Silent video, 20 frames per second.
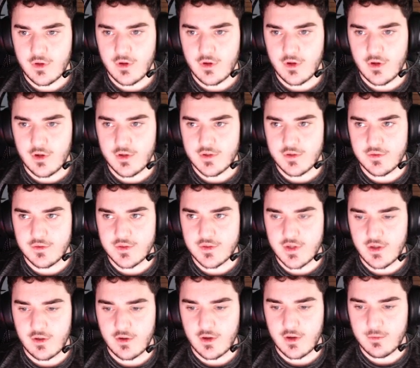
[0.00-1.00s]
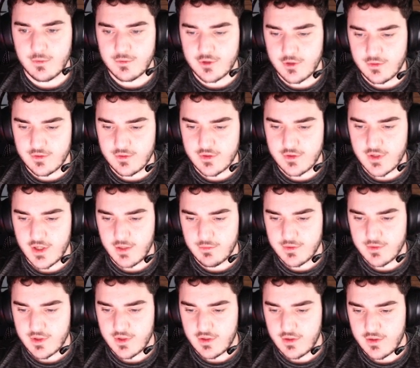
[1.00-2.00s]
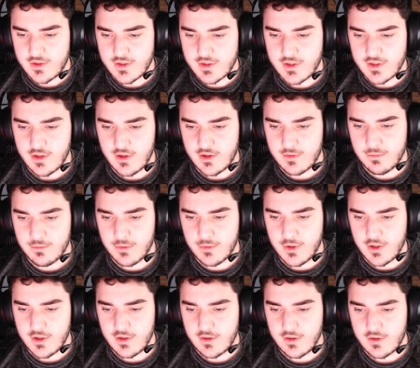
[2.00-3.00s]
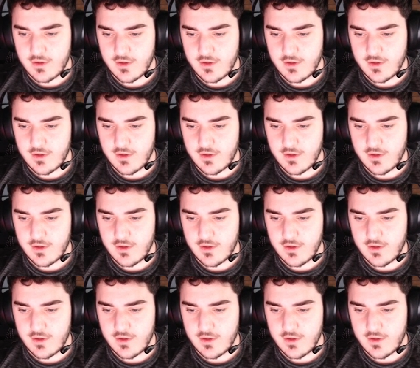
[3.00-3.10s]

Alright, so SellerAmp shows Amazon in stock, but